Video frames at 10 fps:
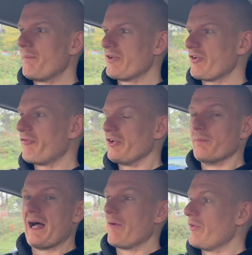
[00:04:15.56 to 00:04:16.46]
Plus, I'll feel
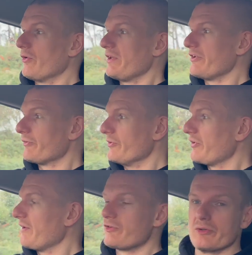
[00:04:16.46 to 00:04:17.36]
better with all these
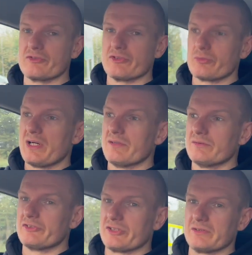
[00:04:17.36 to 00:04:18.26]
foods that I've chosen as well.
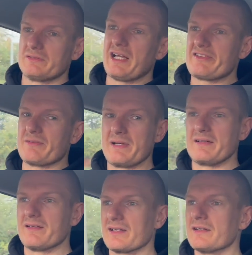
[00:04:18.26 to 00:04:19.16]
So that's the
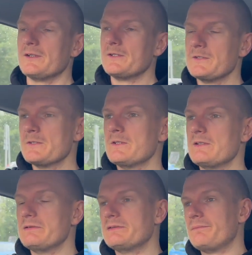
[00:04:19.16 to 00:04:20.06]
main thing.
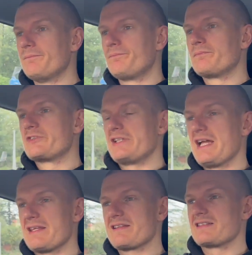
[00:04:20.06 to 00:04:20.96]
So
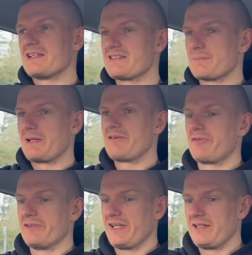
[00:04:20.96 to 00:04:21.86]
yeah, that's the plan
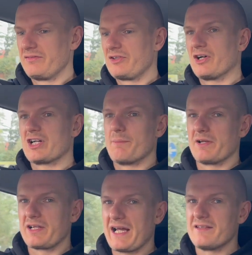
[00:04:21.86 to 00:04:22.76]
for today. Got a
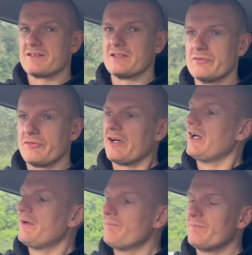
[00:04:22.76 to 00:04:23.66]
couple of cans of
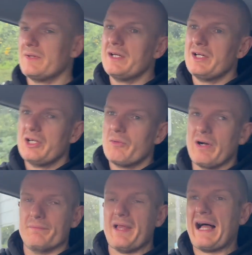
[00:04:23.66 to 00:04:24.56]

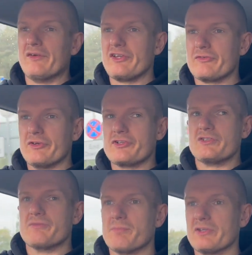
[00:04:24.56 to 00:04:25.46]
well, Aldi's
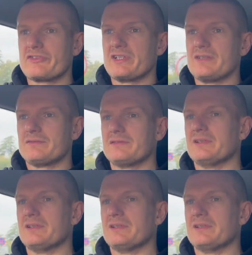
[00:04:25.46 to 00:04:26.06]
version of Monster,